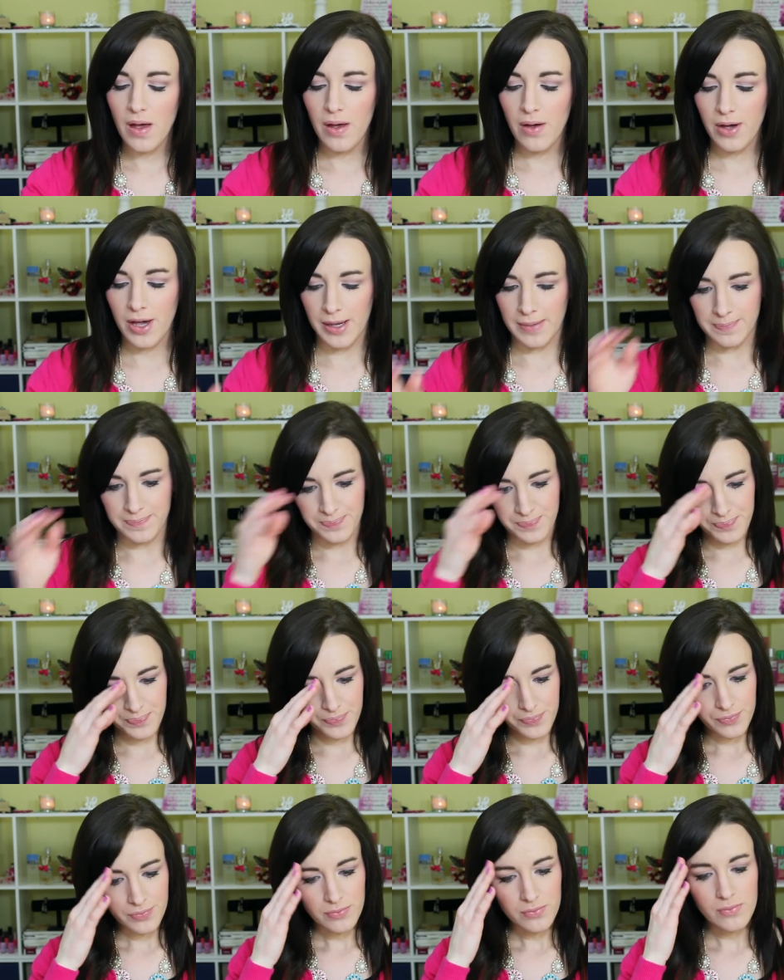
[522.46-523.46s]
Okay,
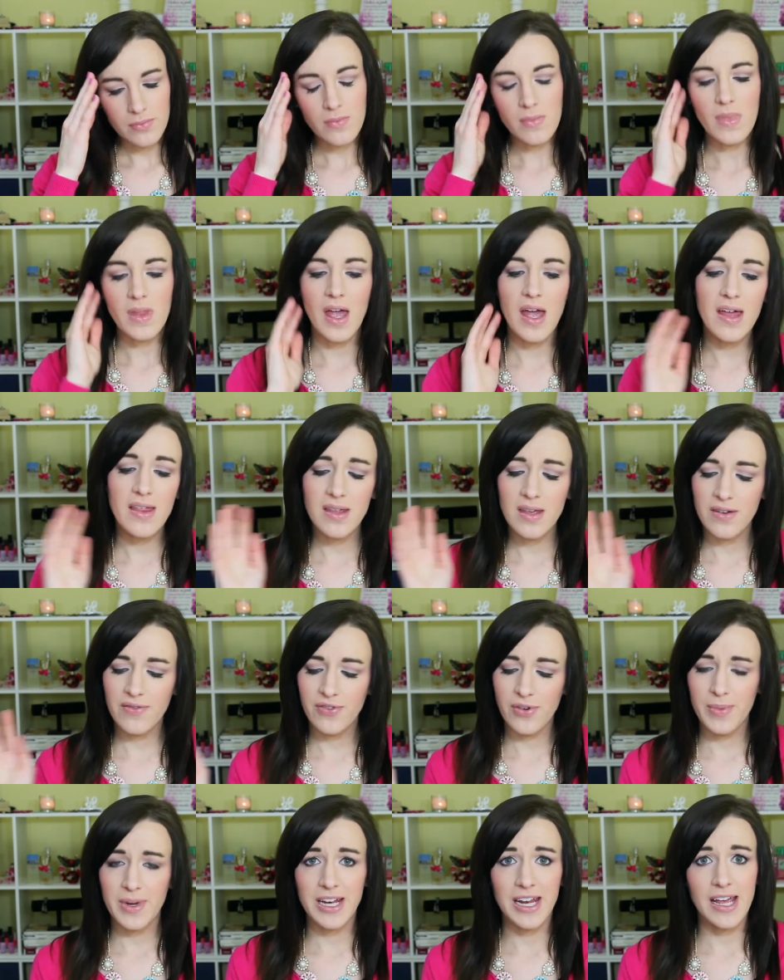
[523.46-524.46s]
and then
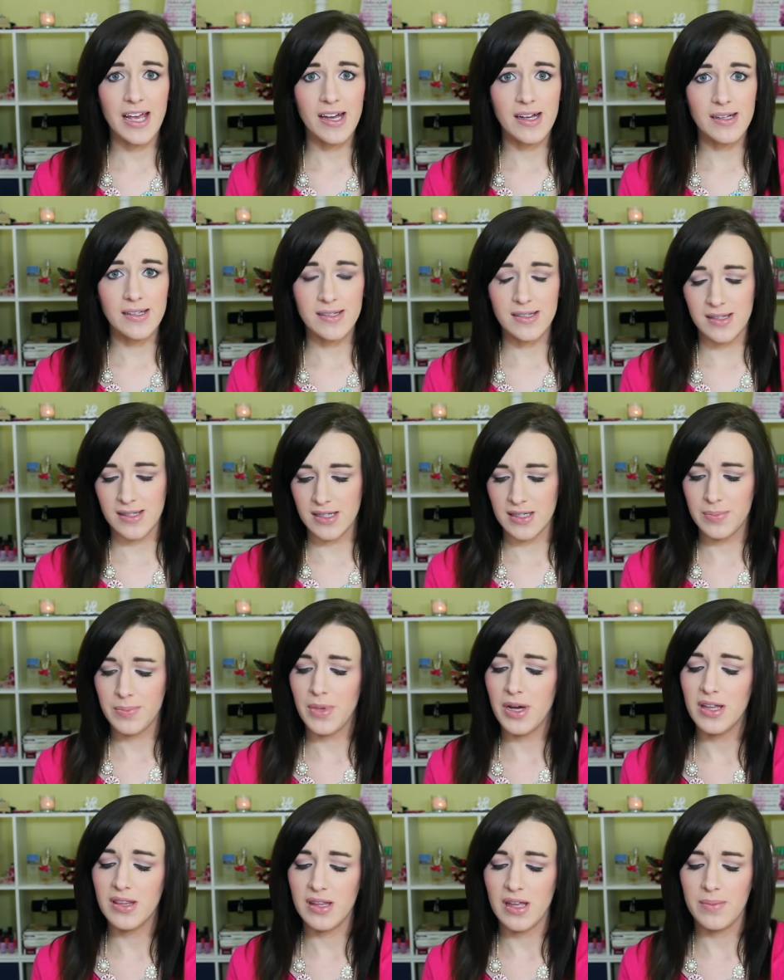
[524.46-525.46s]
for my nails this
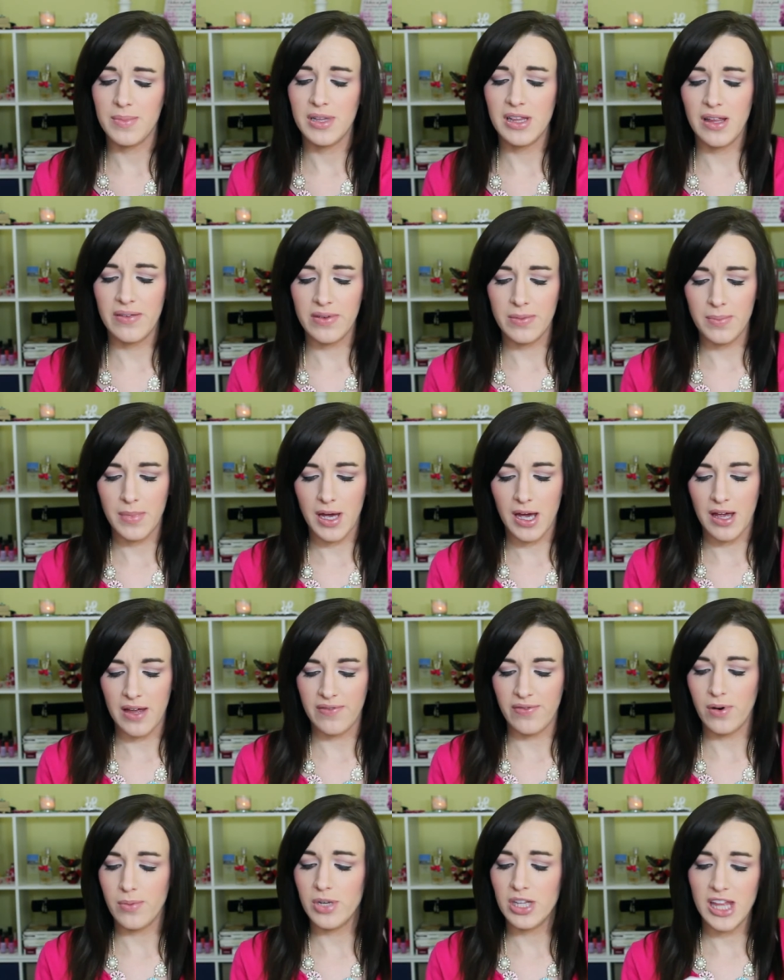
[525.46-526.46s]
month, I've been loving my
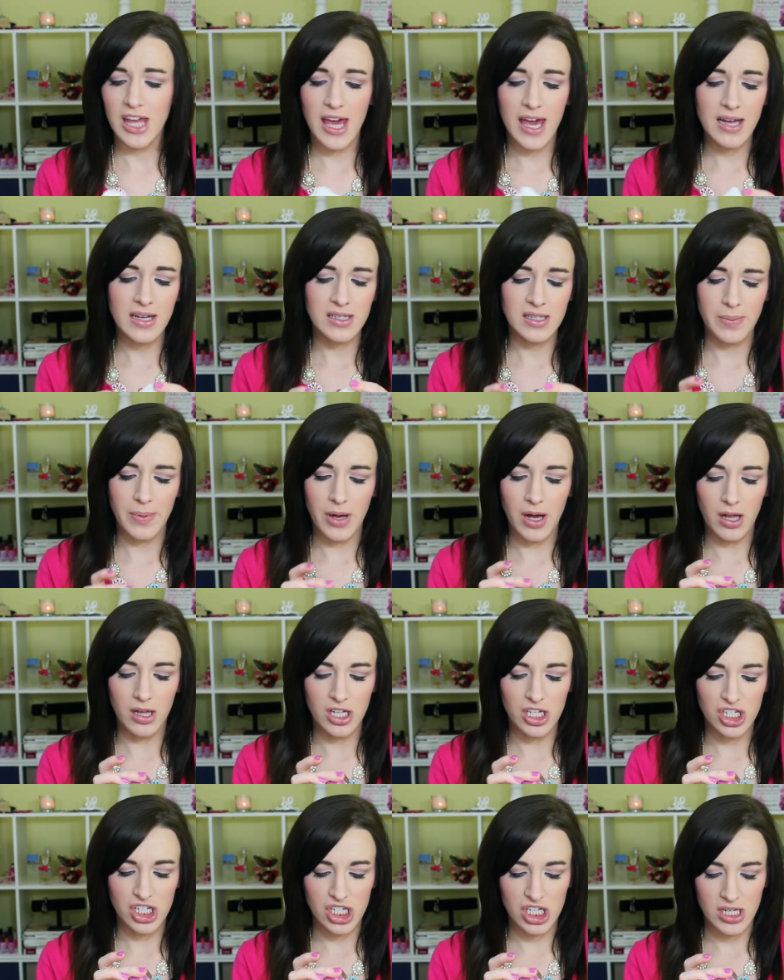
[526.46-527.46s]
Formula X
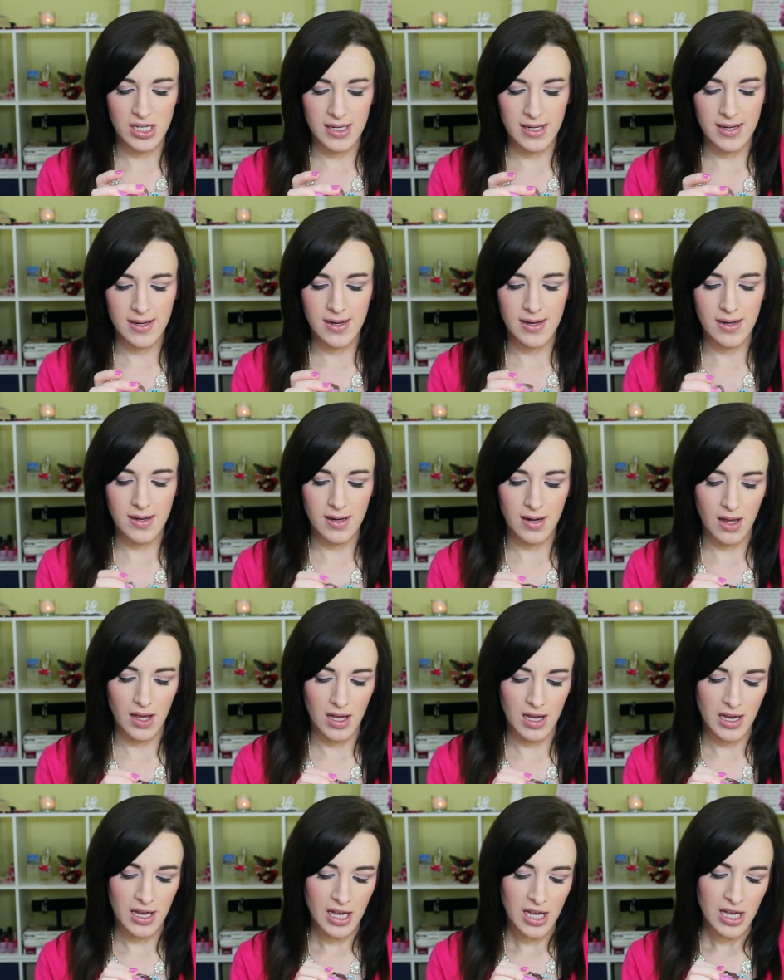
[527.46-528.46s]
polish in
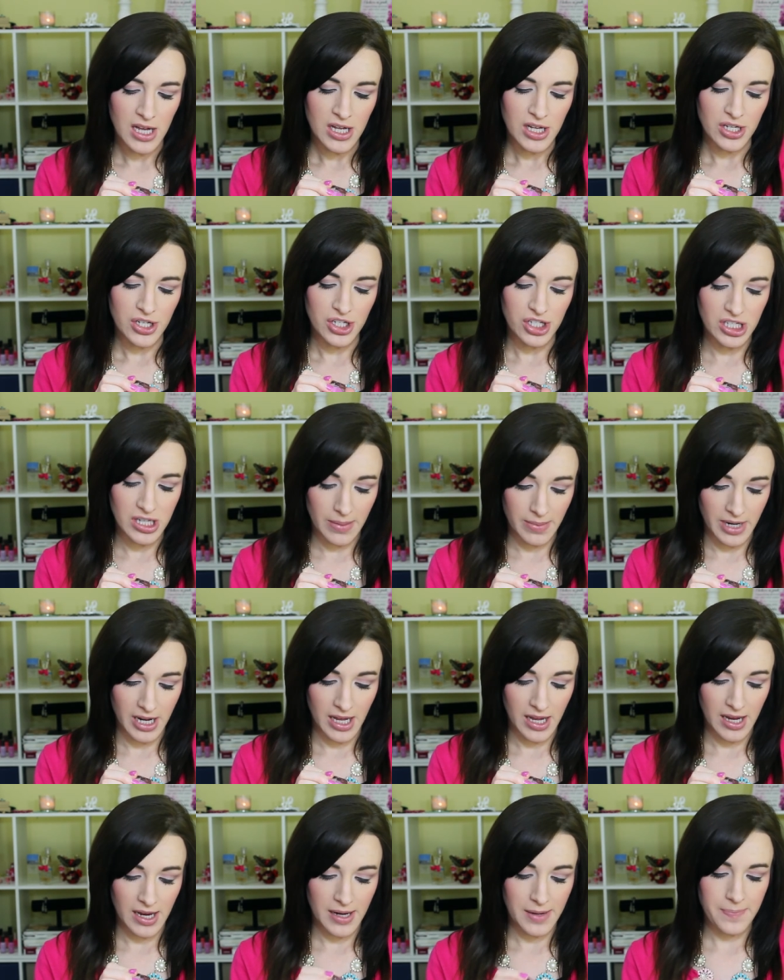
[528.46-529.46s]

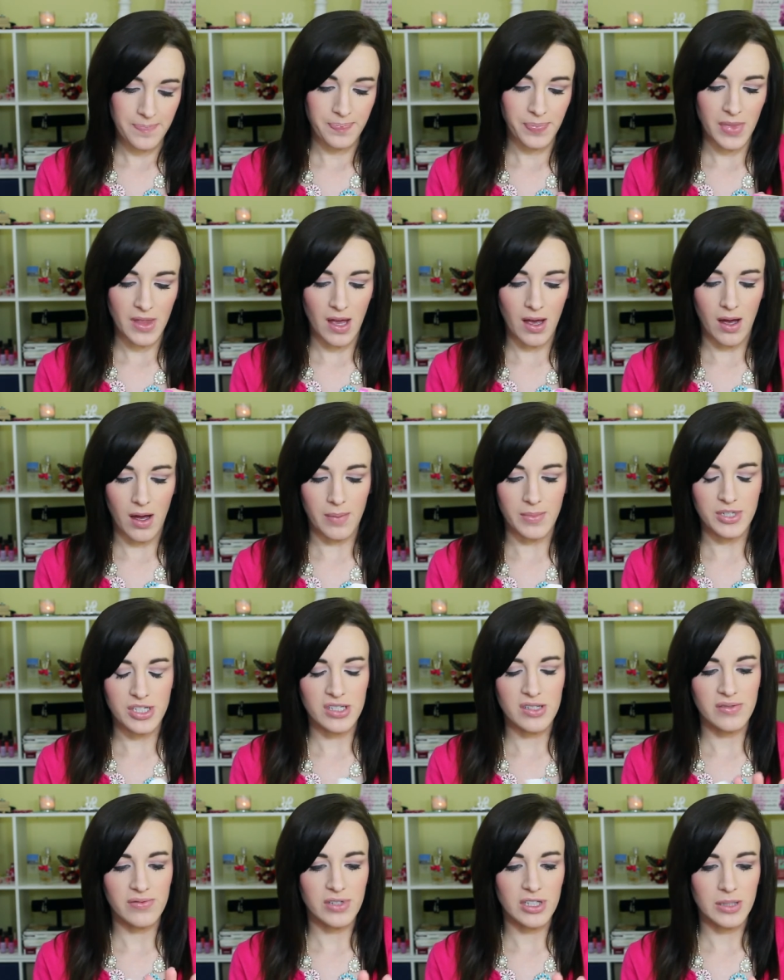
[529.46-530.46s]
Gemini. Um, it's
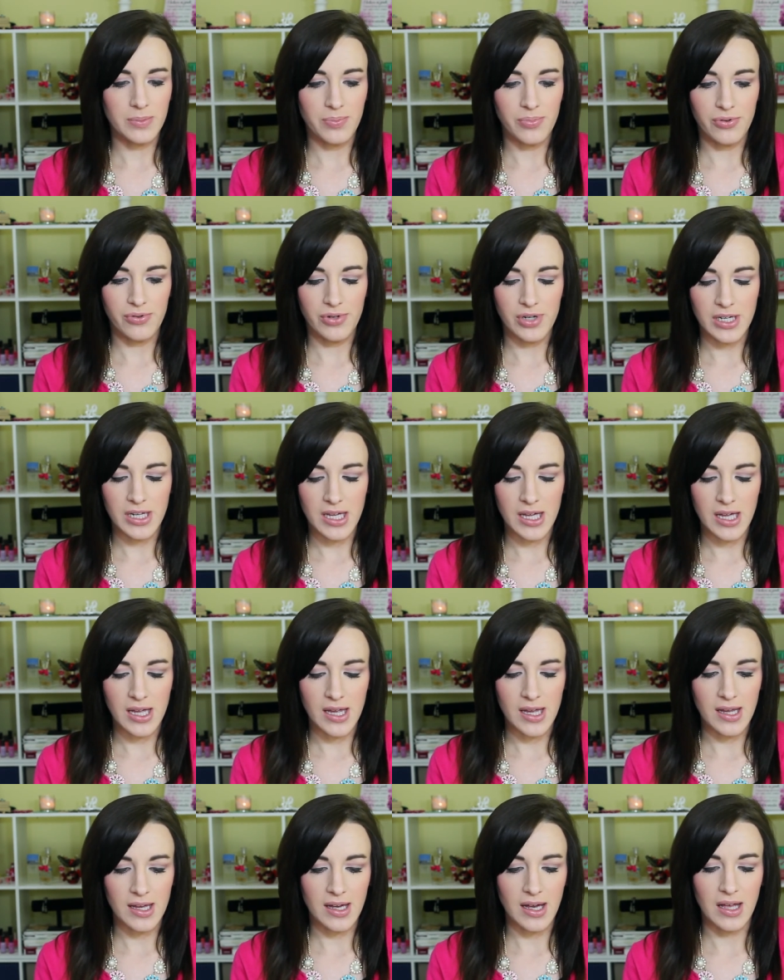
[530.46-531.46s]
just a really
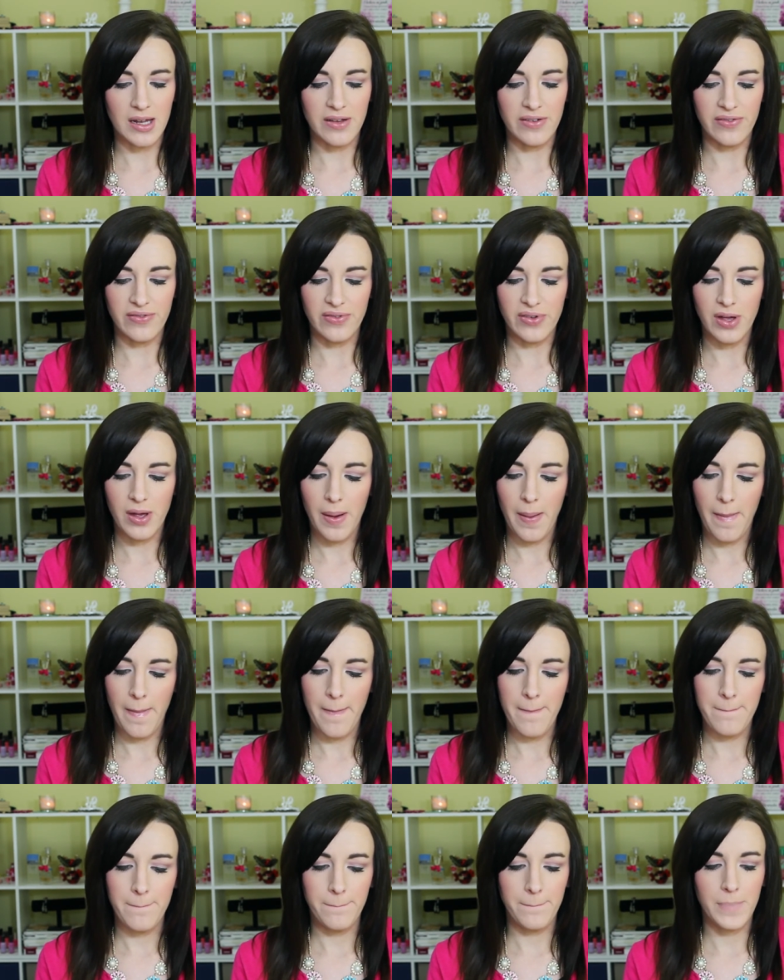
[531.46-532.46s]
pretty kind of
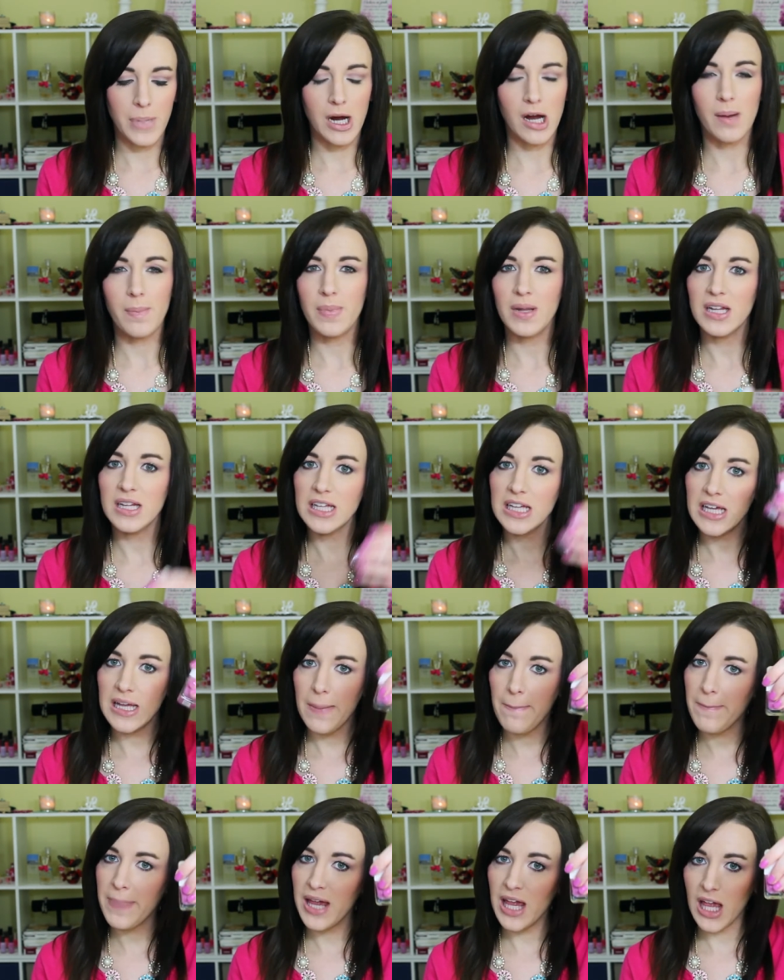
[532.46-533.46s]

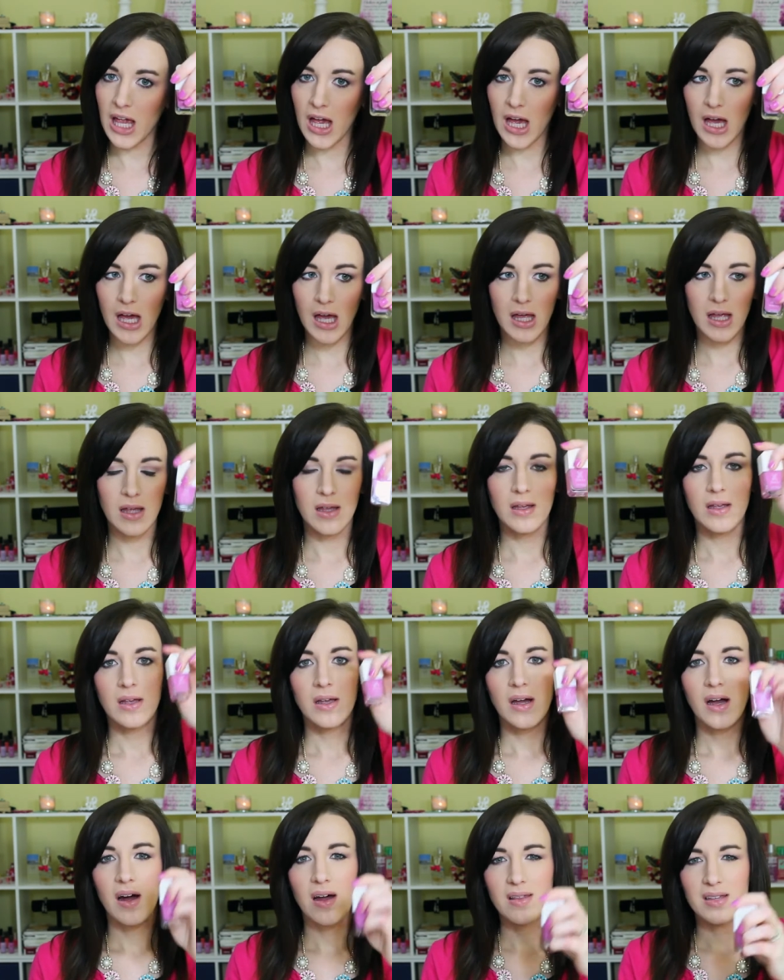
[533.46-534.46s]
purpley pink.
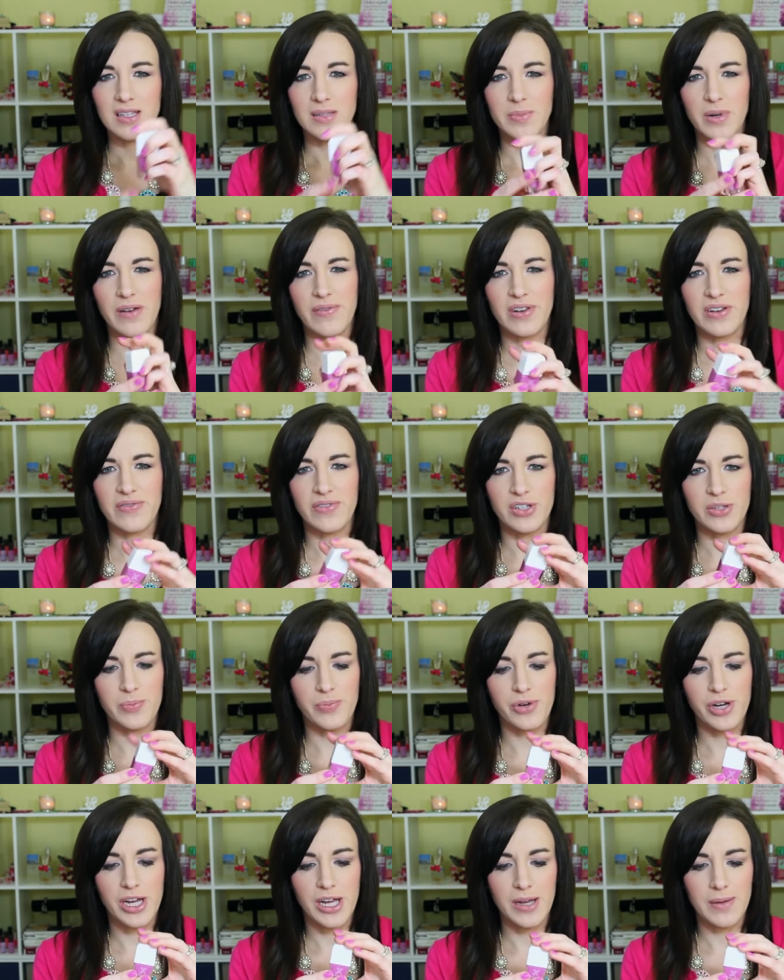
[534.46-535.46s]
I think it's perfect for
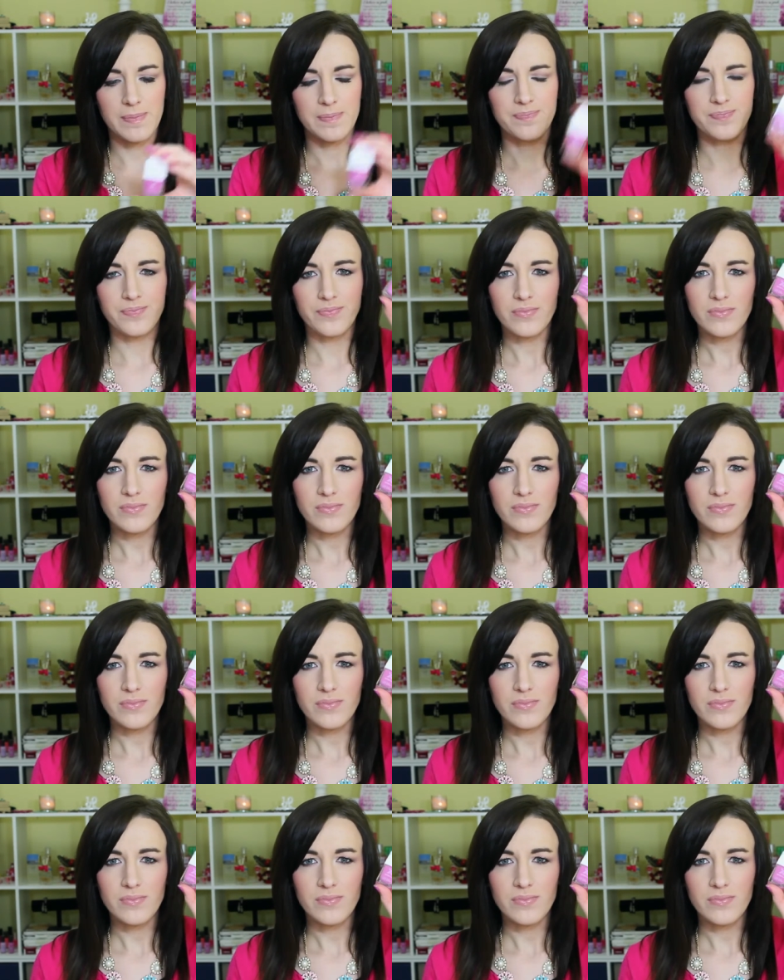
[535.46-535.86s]
spring.